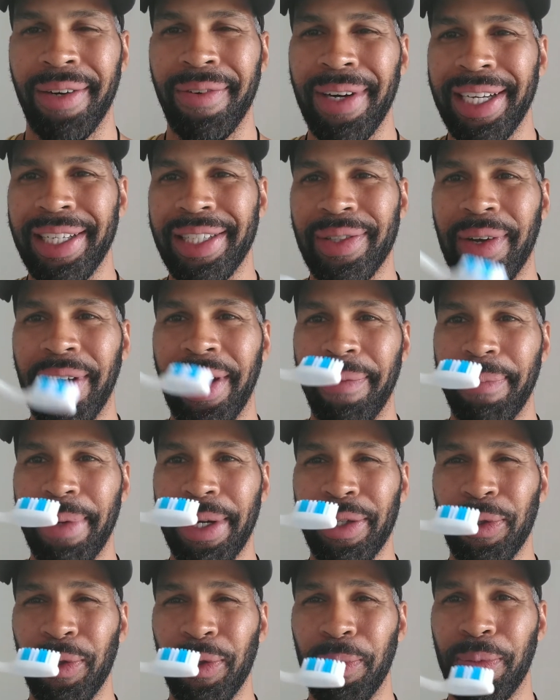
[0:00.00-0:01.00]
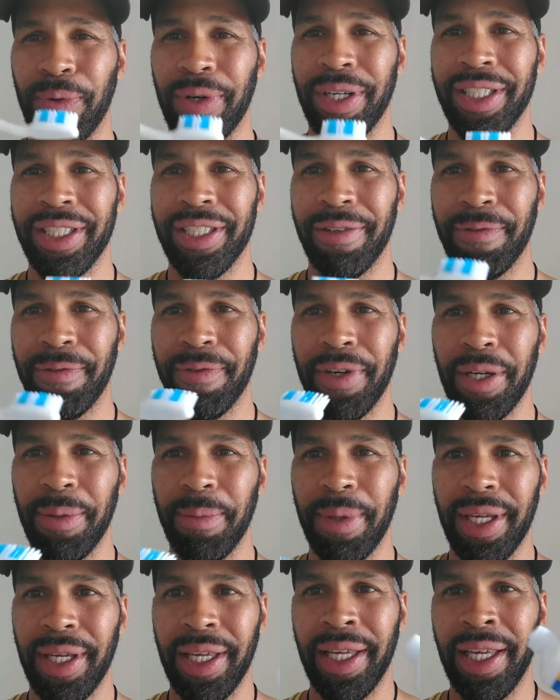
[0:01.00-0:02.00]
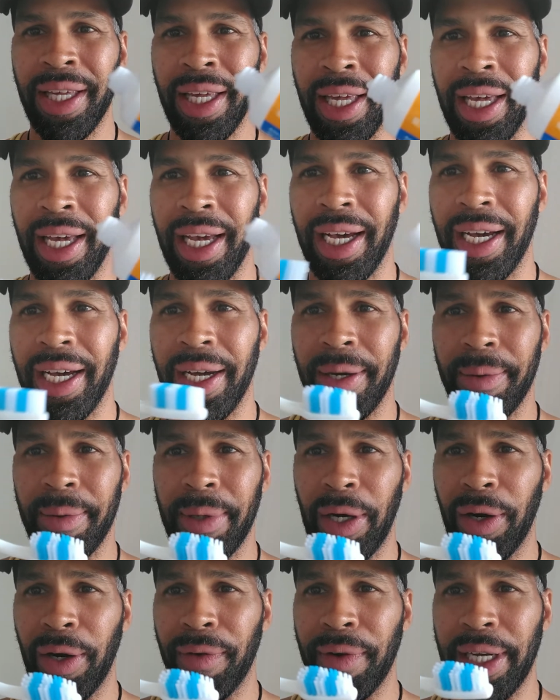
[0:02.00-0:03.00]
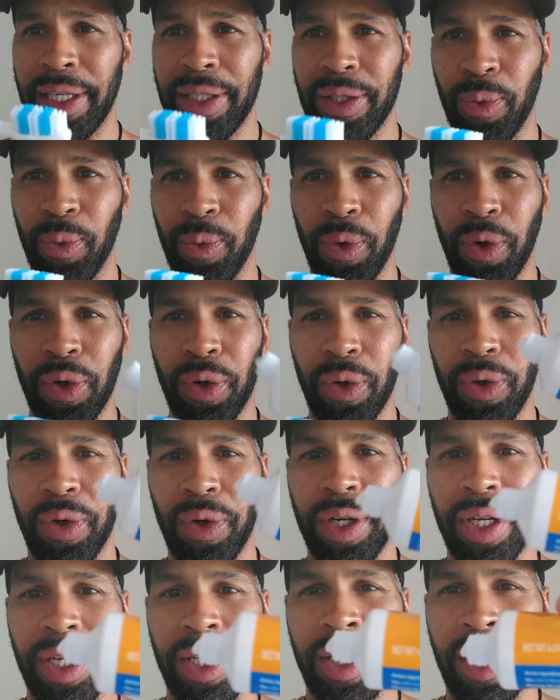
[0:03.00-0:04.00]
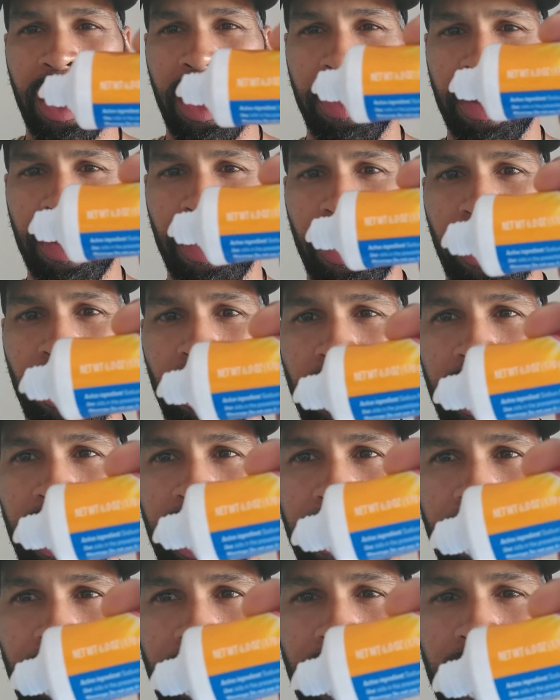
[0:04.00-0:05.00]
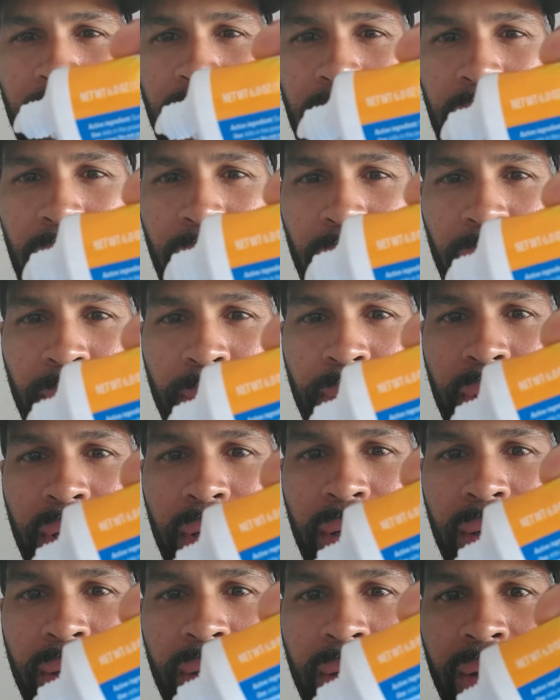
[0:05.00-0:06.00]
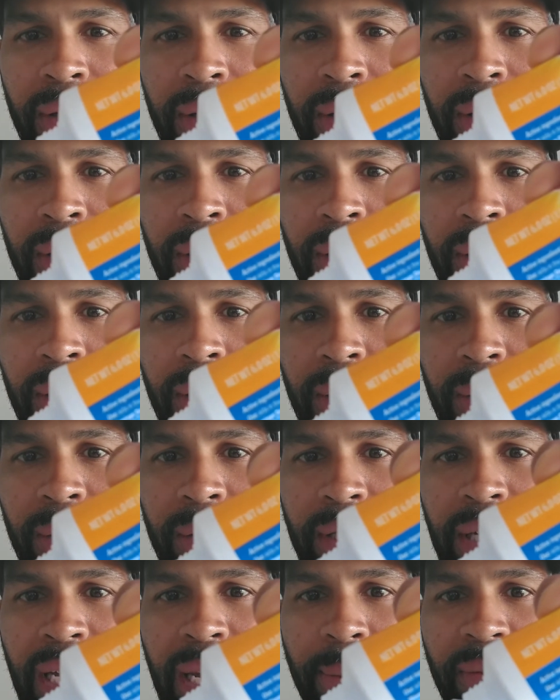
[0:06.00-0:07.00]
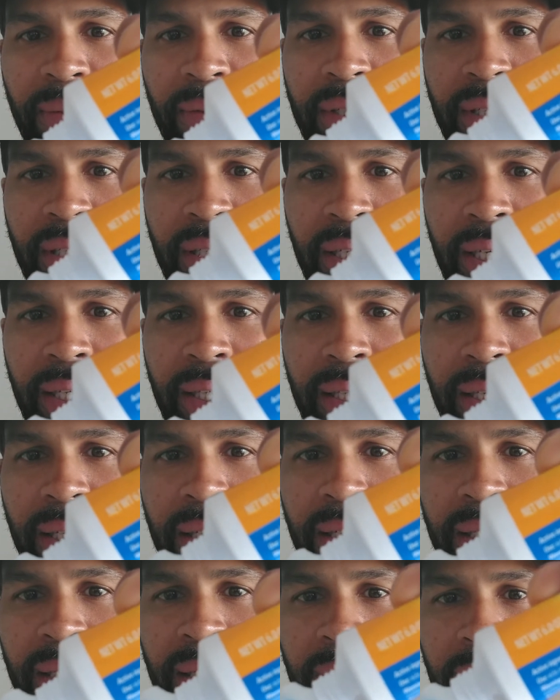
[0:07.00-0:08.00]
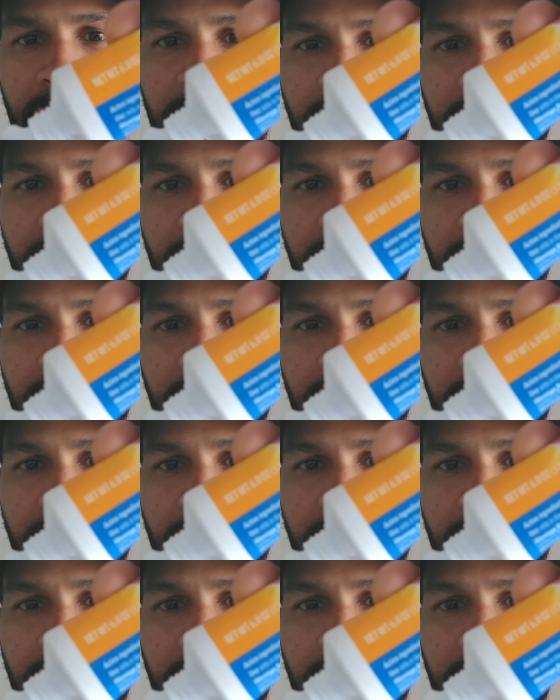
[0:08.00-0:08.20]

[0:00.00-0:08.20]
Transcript: Alright, so I have my toothbrush in front of me. I already got some water on it. I'm just going to go ahead and put a little bit on top of it, just like this.